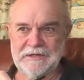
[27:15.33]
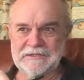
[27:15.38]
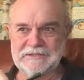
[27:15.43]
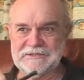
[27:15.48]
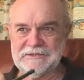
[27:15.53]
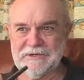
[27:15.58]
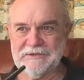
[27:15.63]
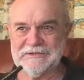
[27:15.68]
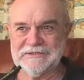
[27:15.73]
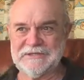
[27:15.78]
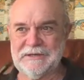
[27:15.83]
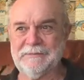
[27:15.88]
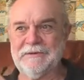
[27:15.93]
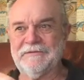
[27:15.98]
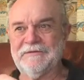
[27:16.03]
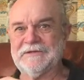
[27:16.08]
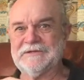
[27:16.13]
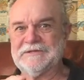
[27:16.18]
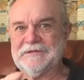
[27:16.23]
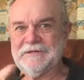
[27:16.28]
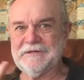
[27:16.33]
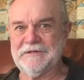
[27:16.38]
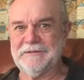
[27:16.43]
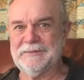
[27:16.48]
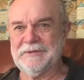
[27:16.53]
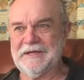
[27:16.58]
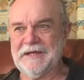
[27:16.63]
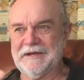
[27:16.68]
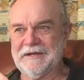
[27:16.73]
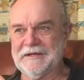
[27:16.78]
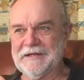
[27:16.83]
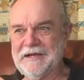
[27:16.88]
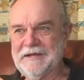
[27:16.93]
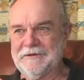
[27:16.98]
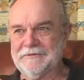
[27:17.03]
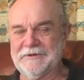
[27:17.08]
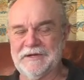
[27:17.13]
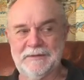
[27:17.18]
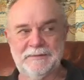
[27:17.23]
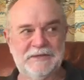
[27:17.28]
So some of it's a little bit out of date
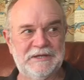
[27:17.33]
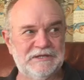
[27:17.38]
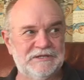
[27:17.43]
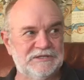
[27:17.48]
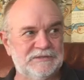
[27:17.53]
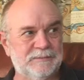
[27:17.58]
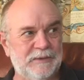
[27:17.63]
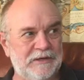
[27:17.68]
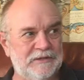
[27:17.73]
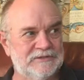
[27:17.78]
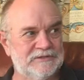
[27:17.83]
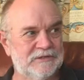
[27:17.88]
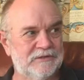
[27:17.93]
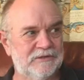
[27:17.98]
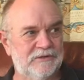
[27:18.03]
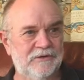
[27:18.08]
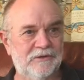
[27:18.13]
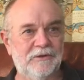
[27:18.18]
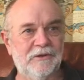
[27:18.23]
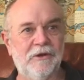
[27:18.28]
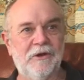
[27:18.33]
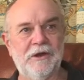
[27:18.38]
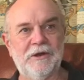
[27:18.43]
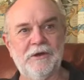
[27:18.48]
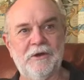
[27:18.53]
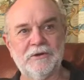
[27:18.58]
already, but he just posted it online.